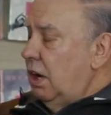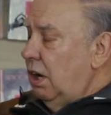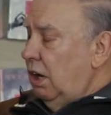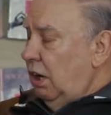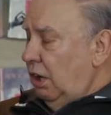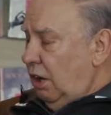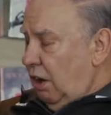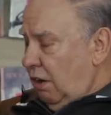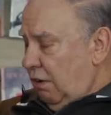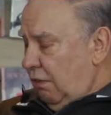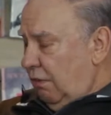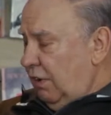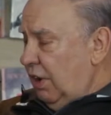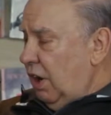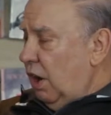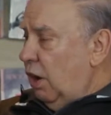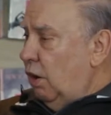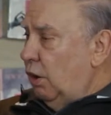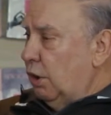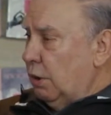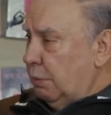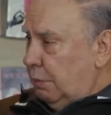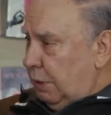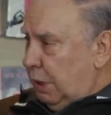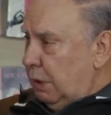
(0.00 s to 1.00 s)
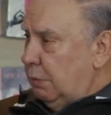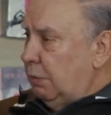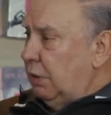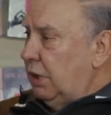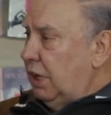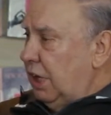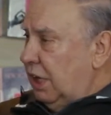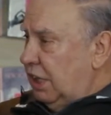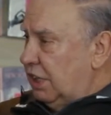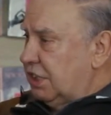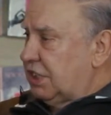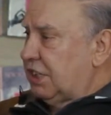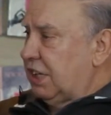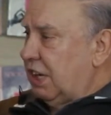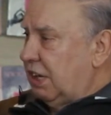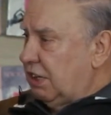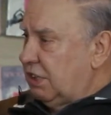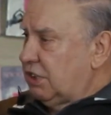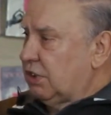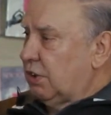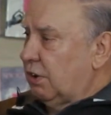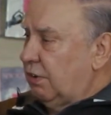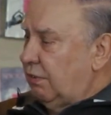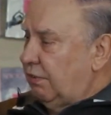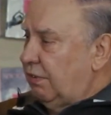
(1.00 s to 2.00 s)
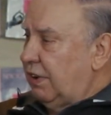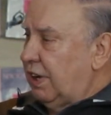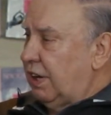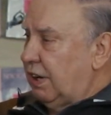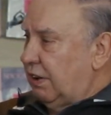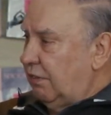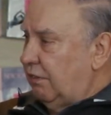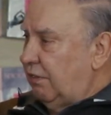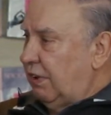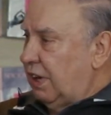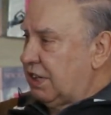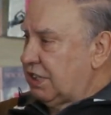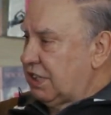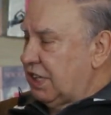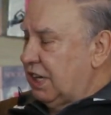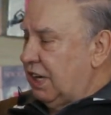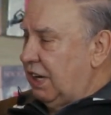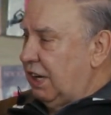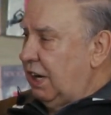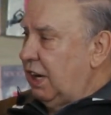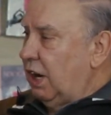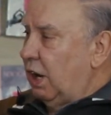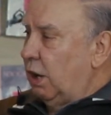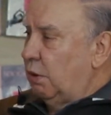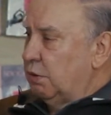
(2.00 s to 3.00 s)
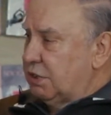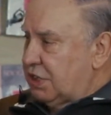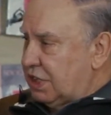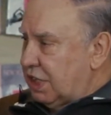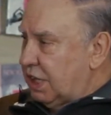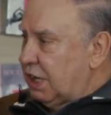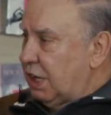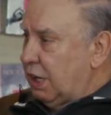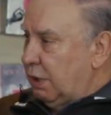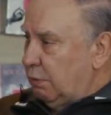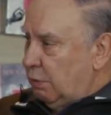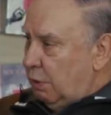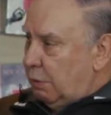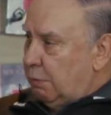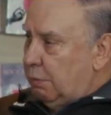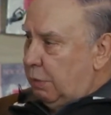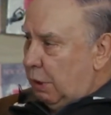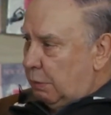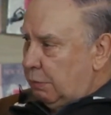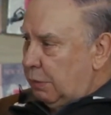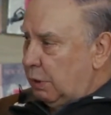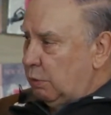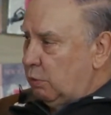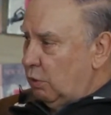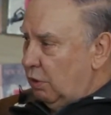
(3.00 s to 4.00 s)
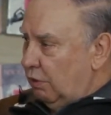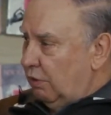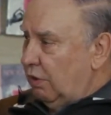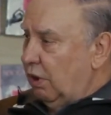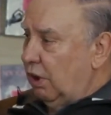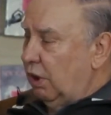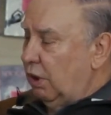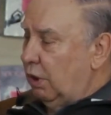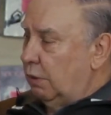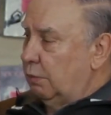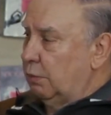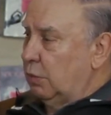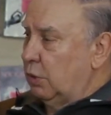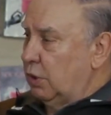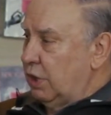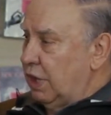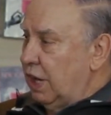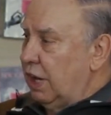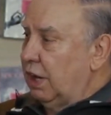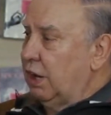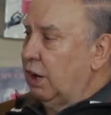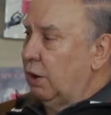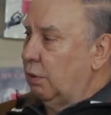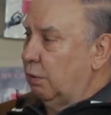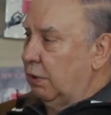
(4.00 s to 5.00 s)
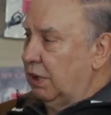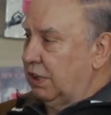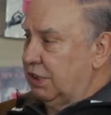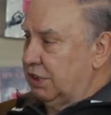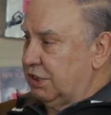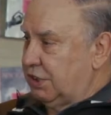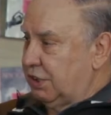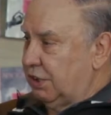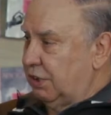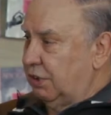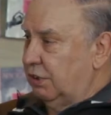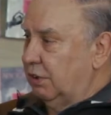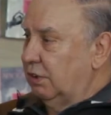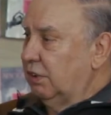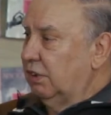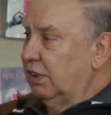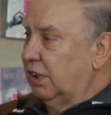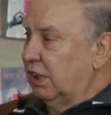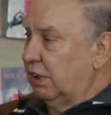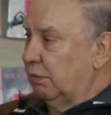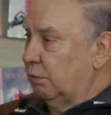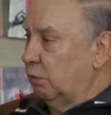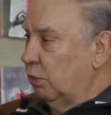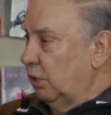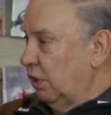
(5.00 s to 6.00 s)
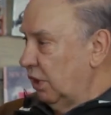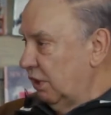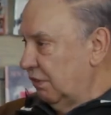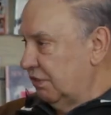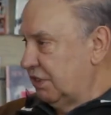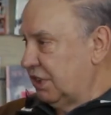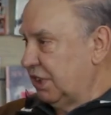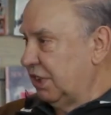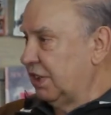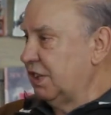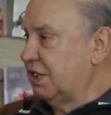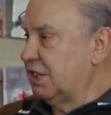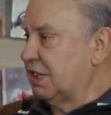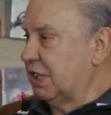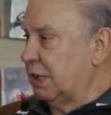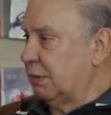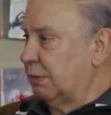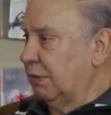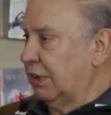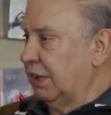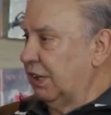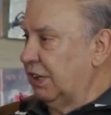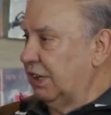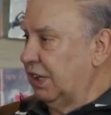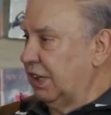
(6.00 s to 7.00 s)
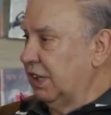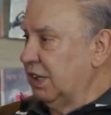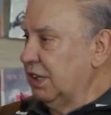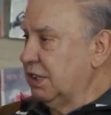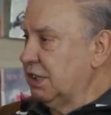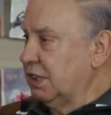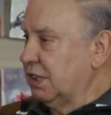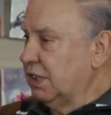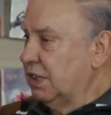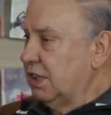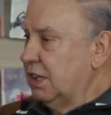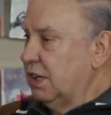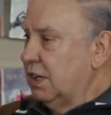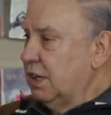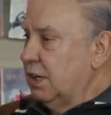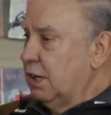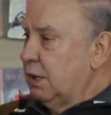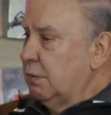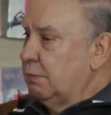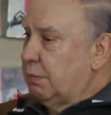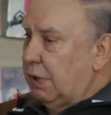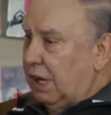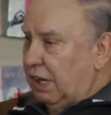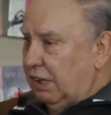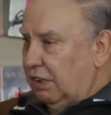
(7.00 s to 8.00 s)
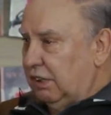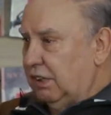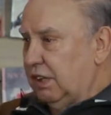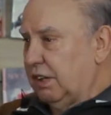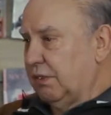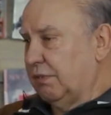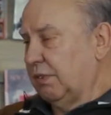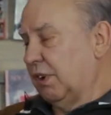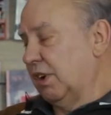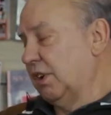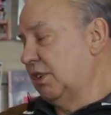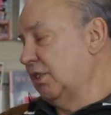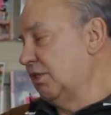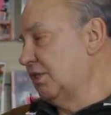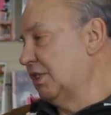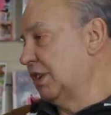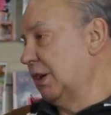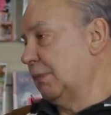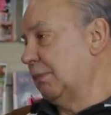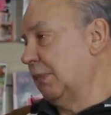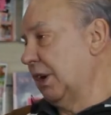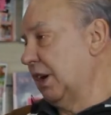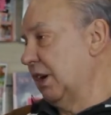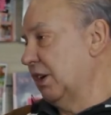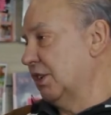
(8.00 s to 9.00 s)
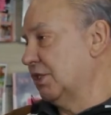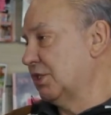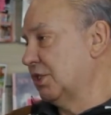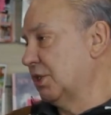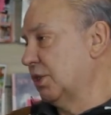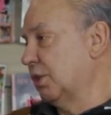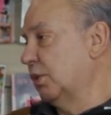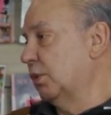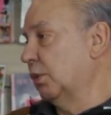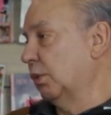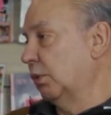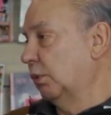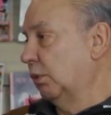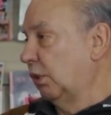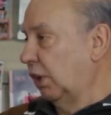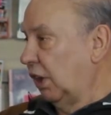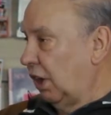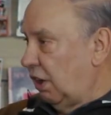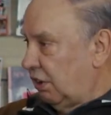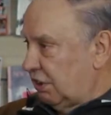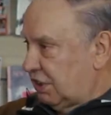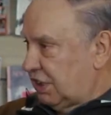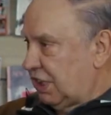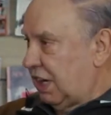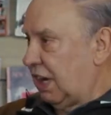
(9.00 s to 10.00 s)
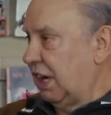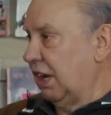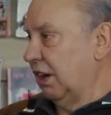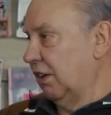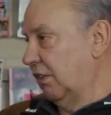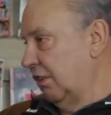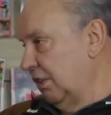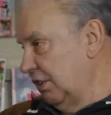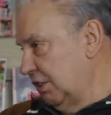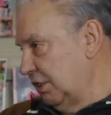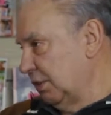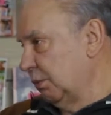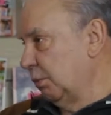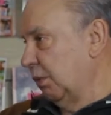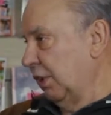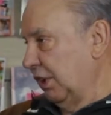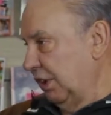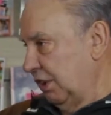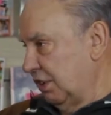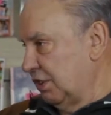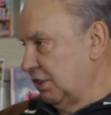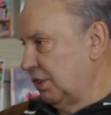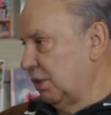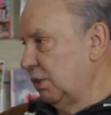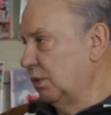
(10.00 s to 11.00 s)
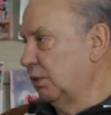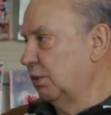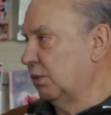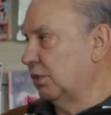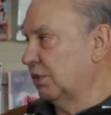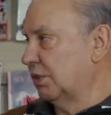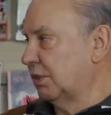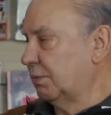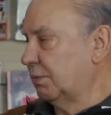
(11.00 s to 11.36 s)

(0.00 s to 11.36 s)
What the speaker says: A lot of the older people, yes, they sort of found it fascinating. I was thinking we probably would have got a lot more younger ones through and wouldn't have seen some of the things. But if I do something at a school, well, I'll tailor it to what the schools,